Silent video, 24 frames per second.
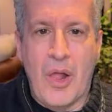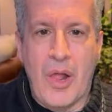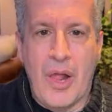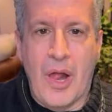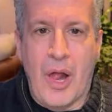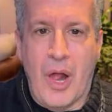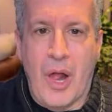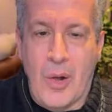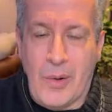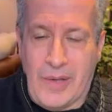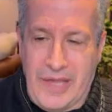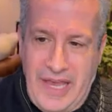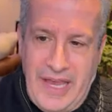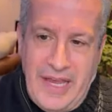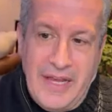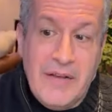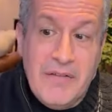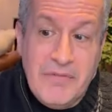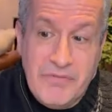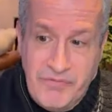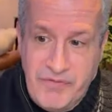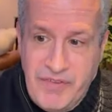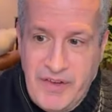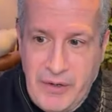Okay,
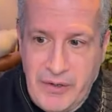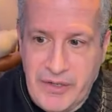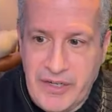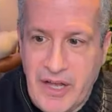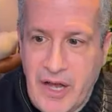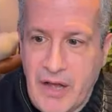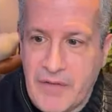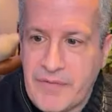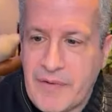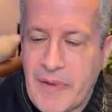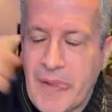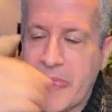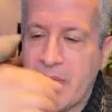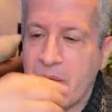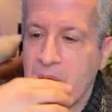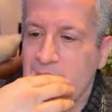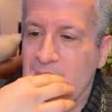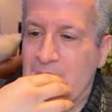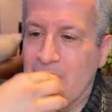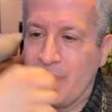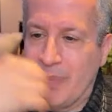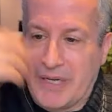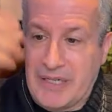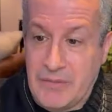fair enough.
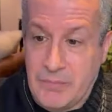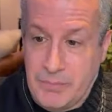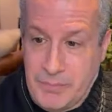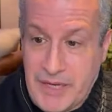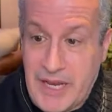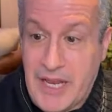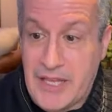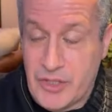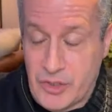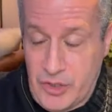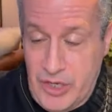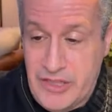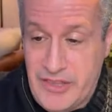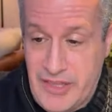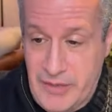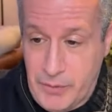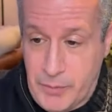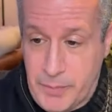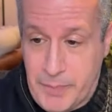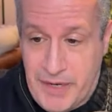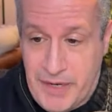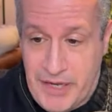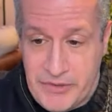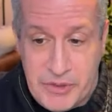But they would
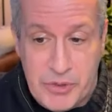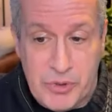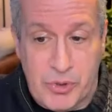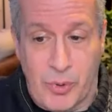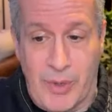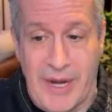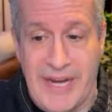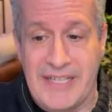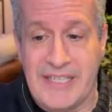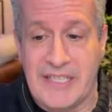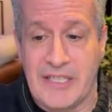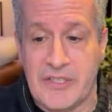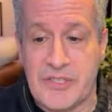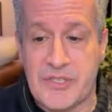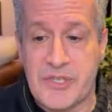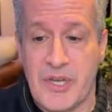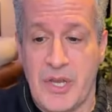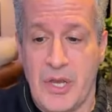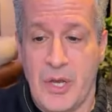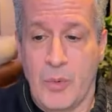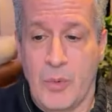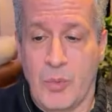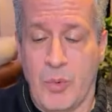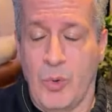pay the Ukrainians.
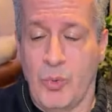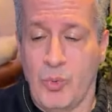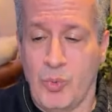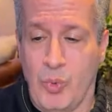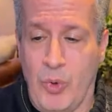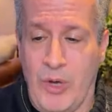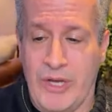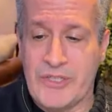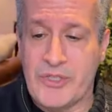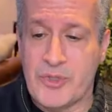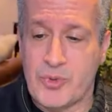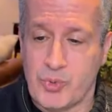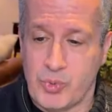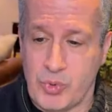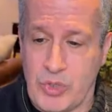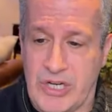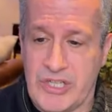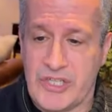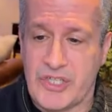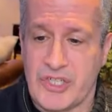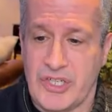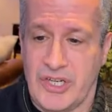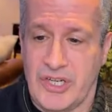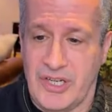Well, once
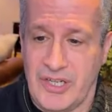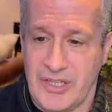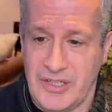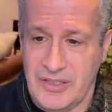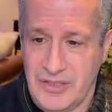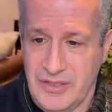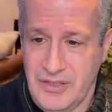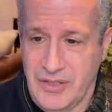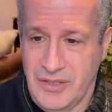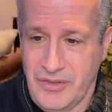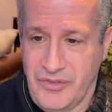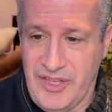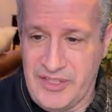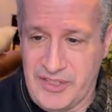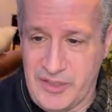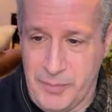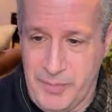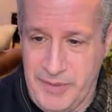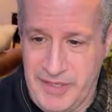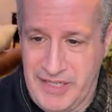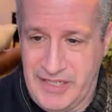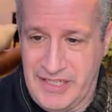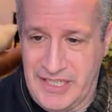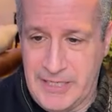Russia, thank you,
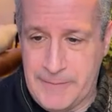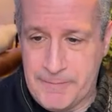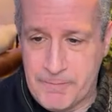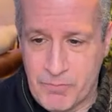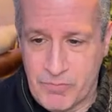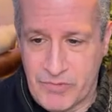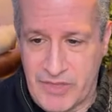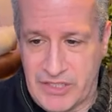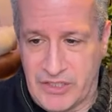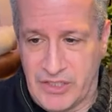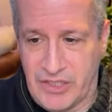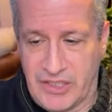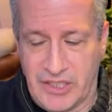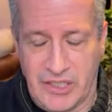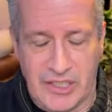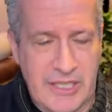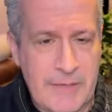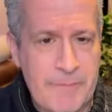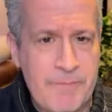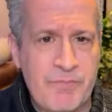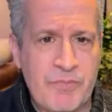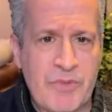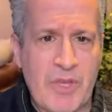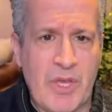Peony, thank you, Gilly,
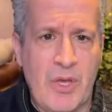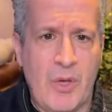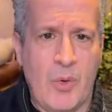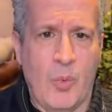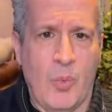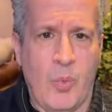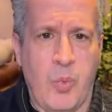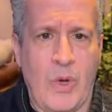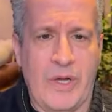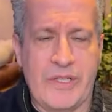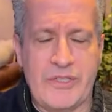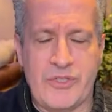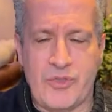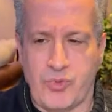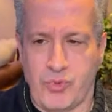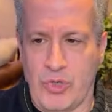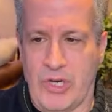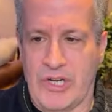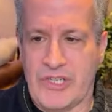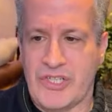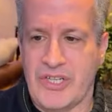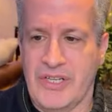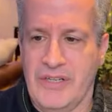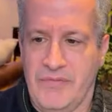once
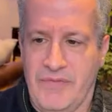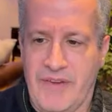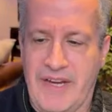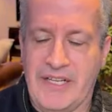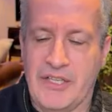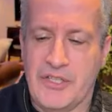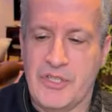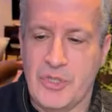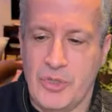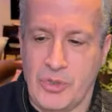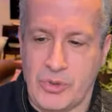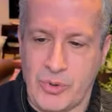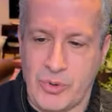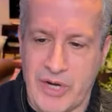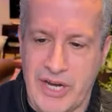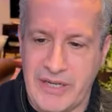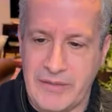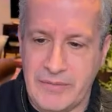Russia invaded Ukraine